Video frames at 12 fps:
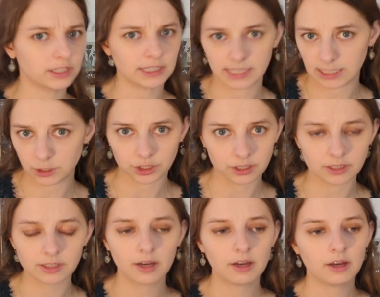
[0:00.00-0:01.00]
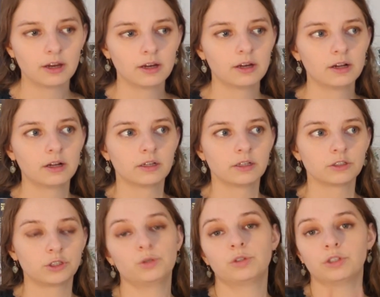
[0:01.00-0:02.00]
and tinctures.
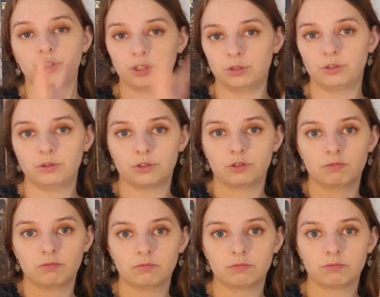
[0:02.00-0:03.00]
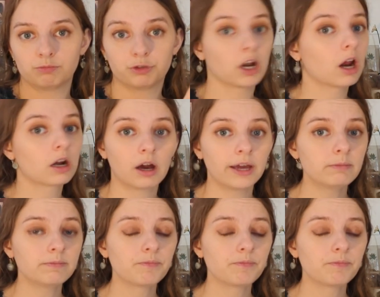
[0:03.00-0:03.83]
So you could choose product line.